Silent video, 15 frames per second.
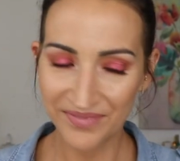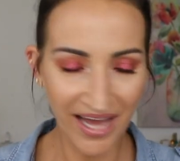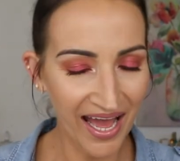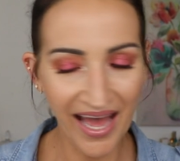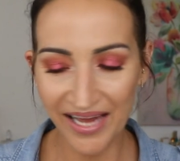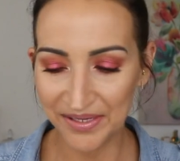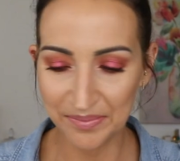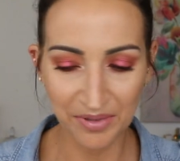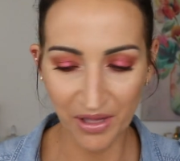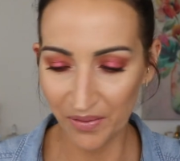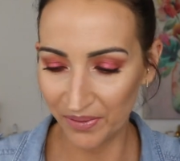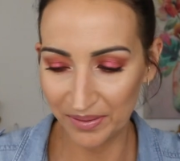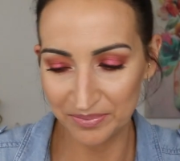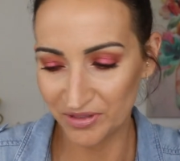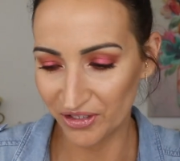I had to
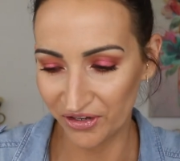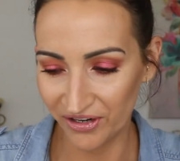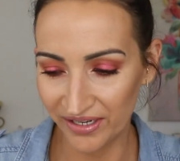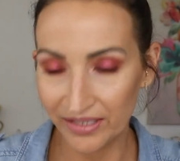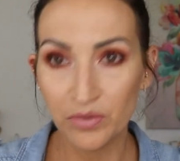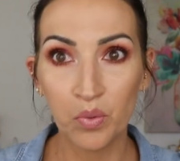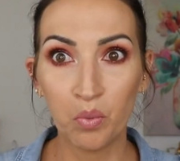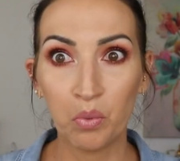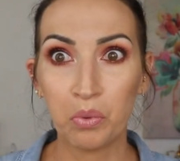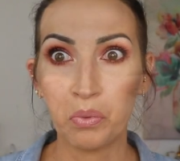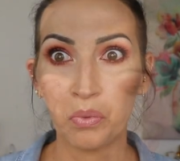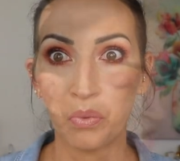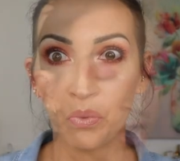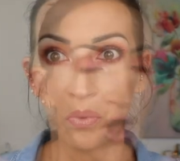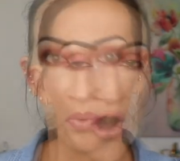blow it, I'm sorry.
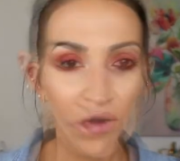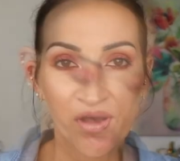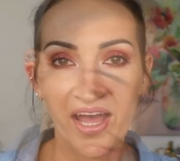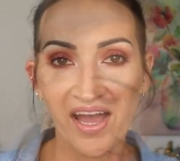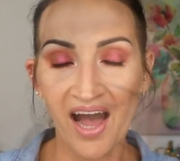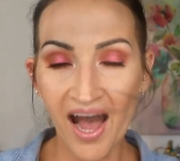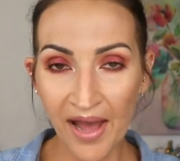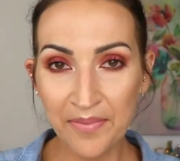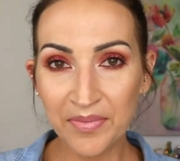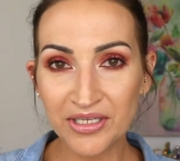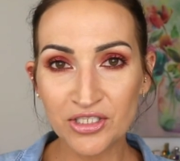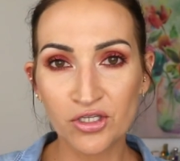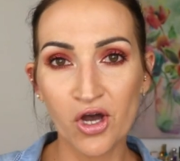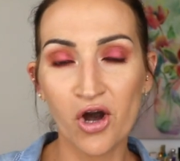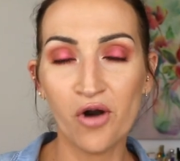Okay, I
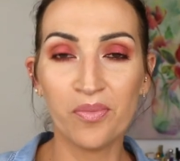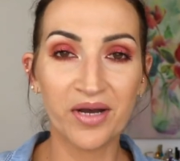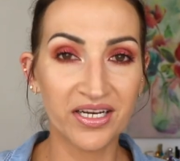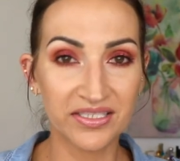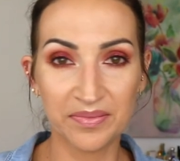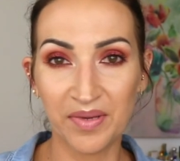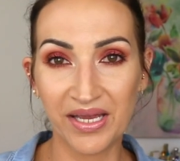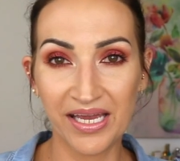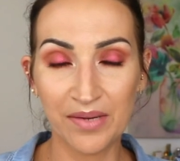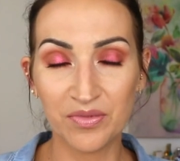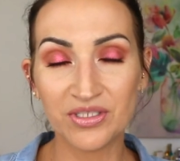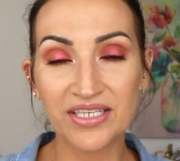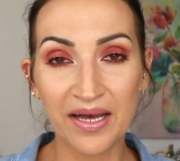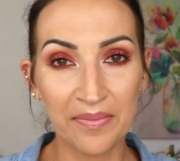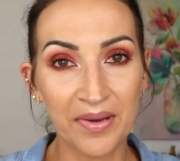must go because my
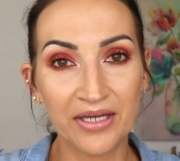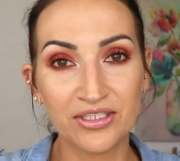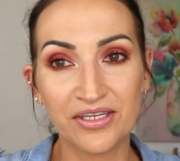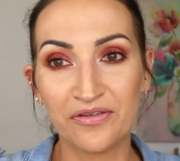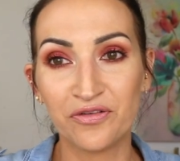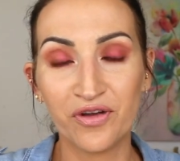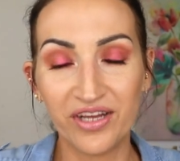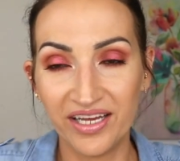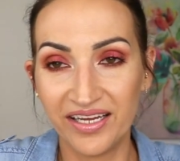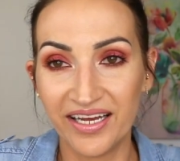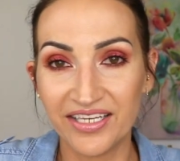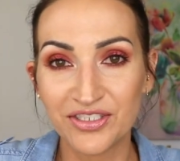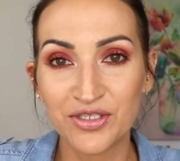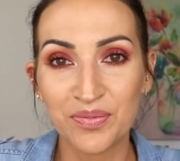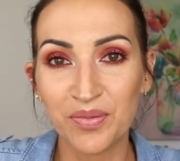camera's about to
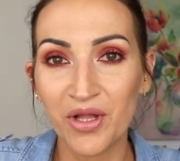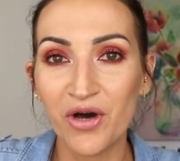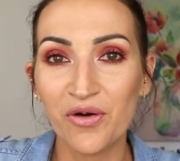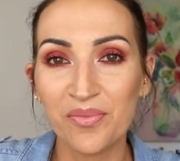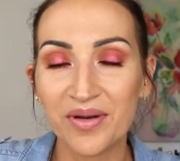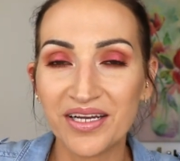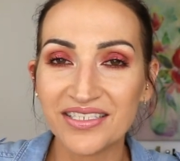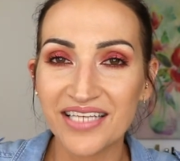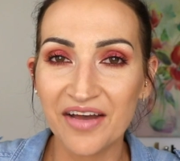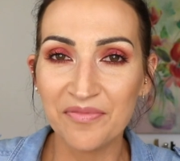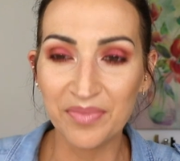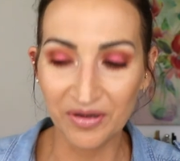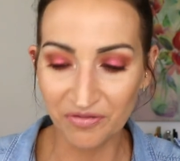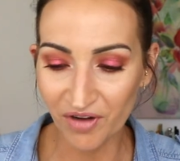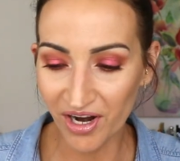freaking explode because
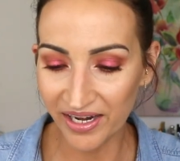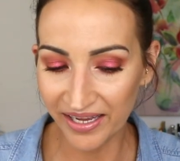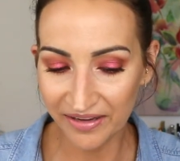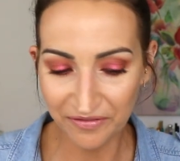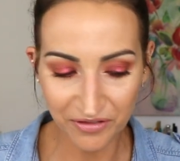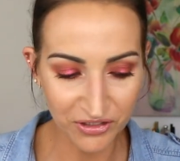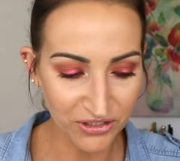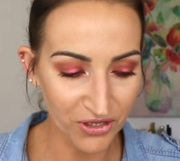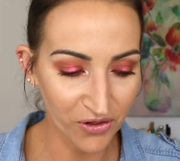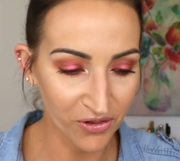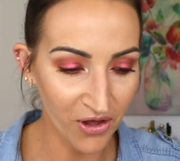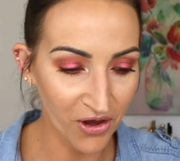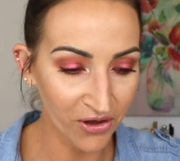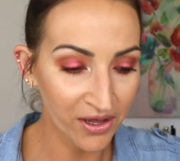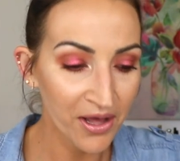I've been running it for so
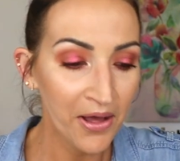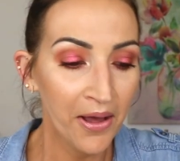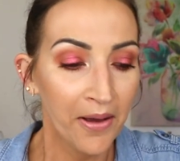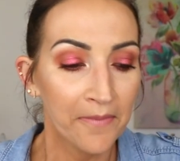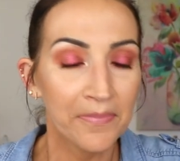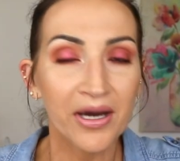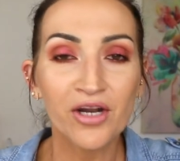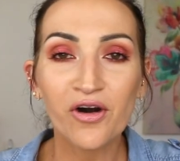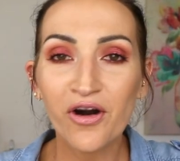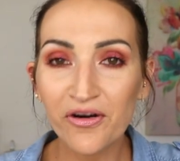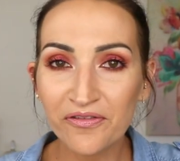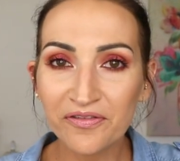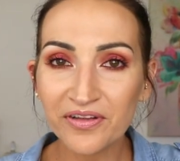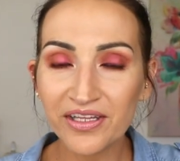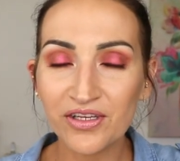long. But
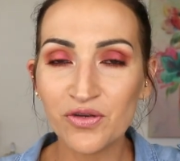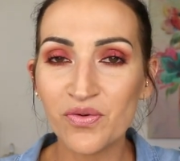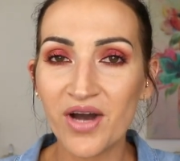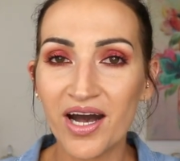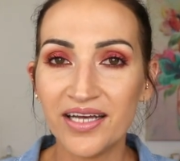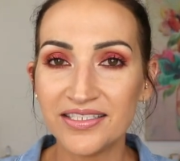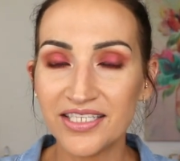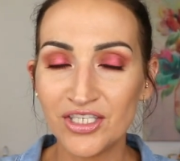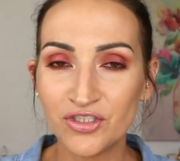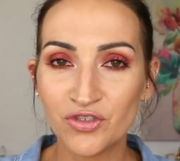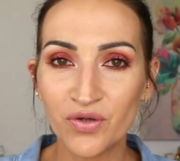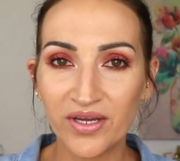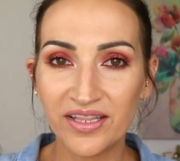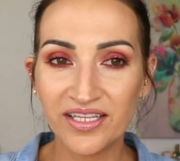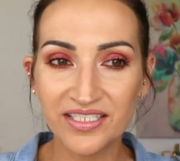hopefully you guys
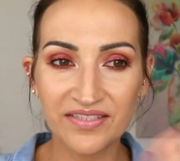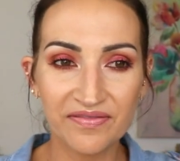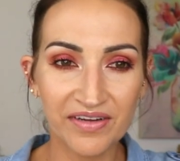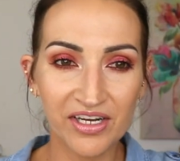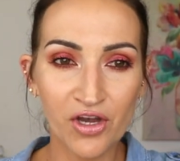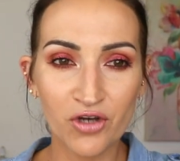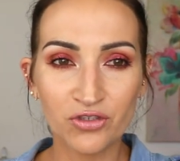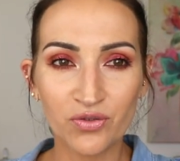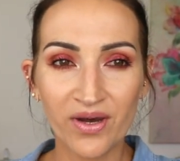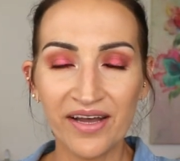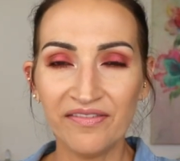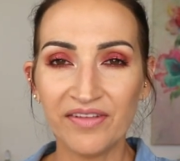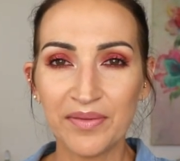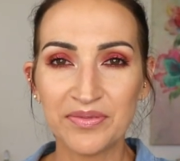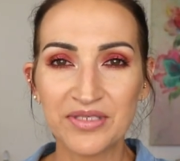enjoyed this video. Do I have